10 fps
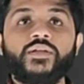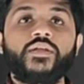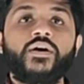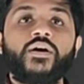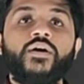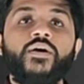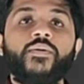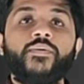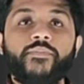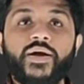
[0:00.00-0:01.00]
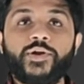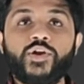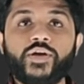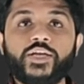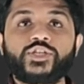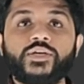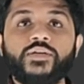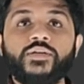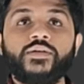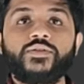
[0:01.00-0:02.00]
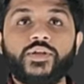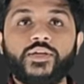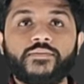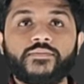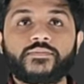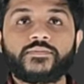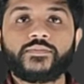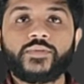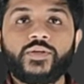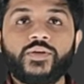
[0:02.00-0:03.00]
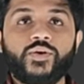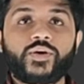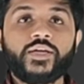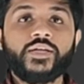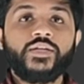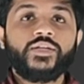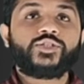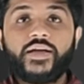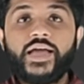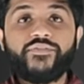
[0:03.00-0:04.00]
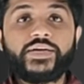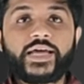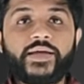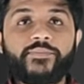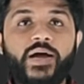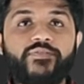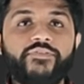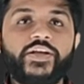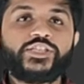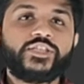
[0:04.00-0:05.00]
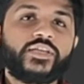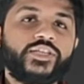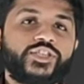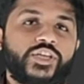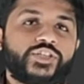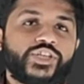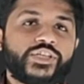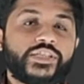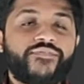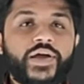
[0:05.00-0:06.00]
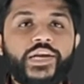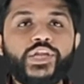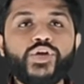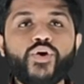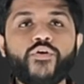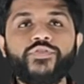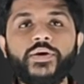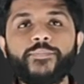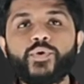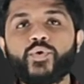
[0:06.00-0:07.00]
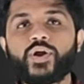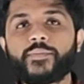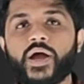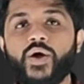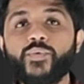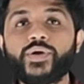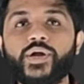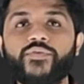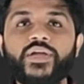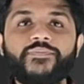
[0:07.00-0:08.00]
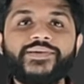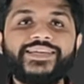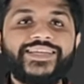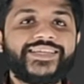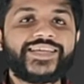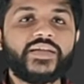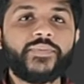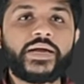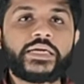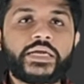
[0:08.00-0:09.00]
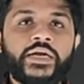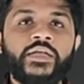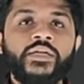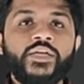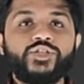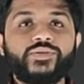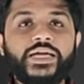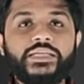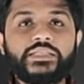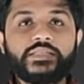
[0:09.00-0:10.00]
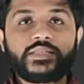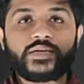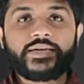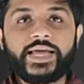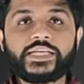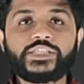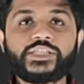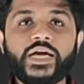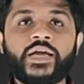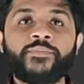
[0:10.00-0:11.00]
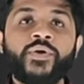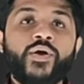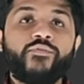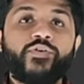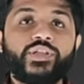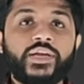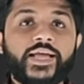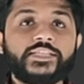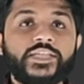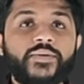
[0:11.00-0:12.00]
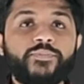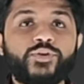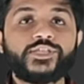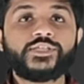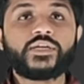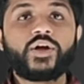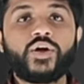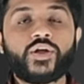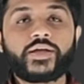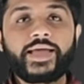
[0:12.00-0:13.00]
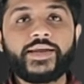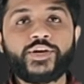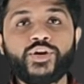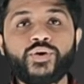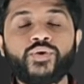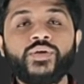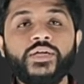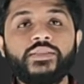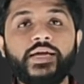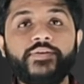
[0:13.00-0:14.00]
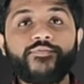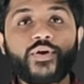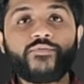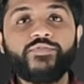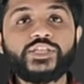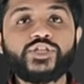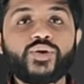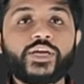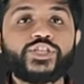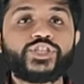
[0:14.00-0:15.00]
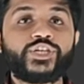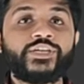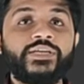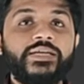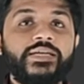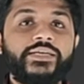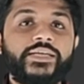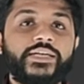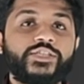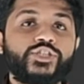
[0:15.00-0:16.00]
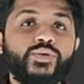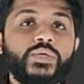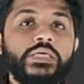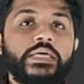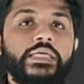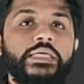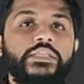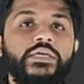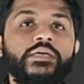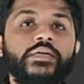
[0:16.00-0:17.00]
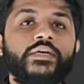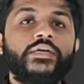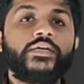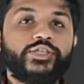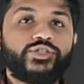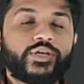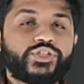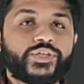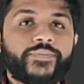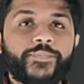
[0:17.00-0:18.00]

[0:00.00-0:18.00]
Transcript: The memory location 3. Okay, so every time after fetching the instruction, the value of the program counter will be incremented, so that the next time, for the next time, processor can know that from which location it has to read the instruction.